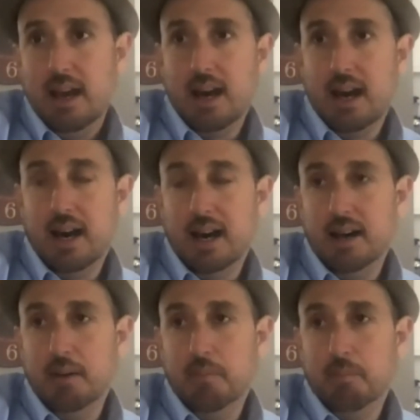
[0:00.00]

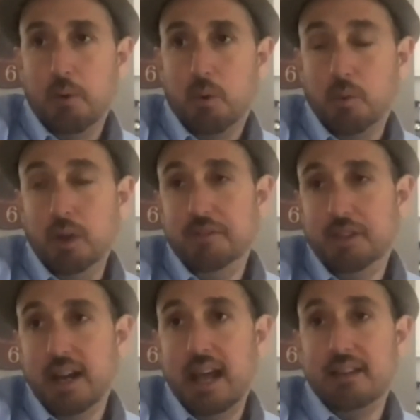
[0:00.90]
But what we've
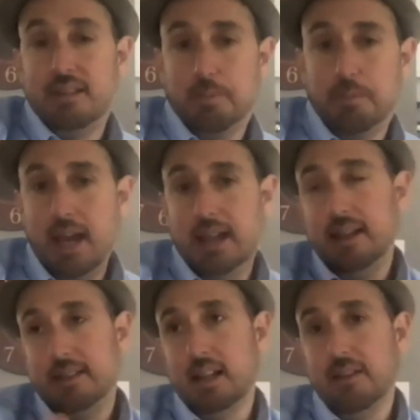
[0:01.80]
done as the brand
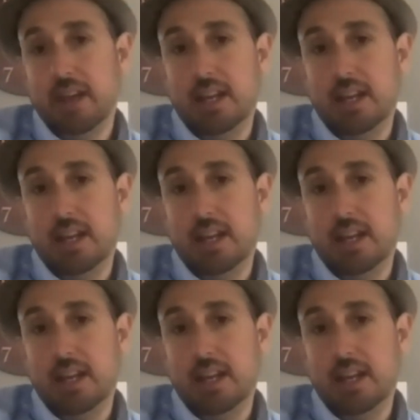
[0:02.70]
has elevated,